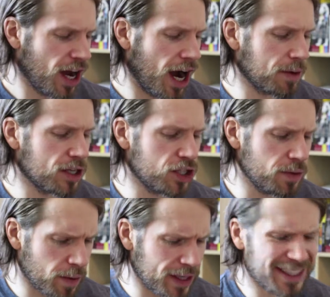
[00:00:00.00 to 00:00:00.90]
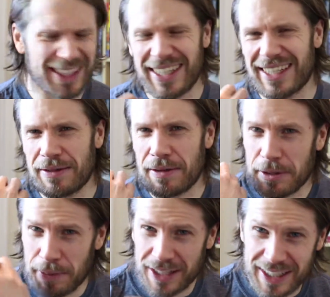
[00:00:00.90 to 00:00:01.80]
I'm assuming
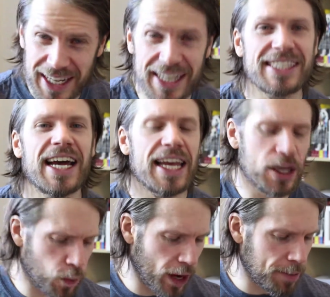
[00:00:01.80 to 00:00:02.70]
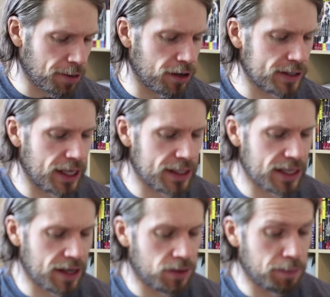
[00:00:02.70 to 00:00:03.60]
this person saying take whey protein
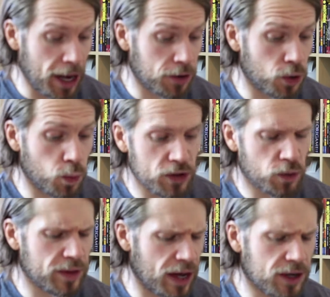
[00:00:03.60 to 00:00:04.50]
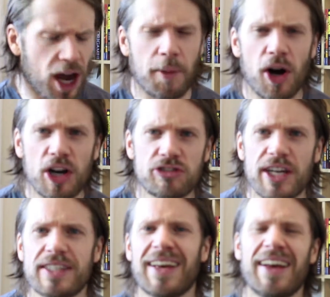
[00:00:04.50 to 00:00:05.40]
powder with or without
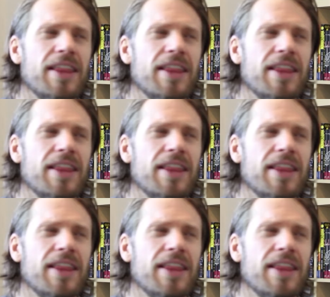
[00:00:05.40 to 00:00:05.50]
carbohydrates.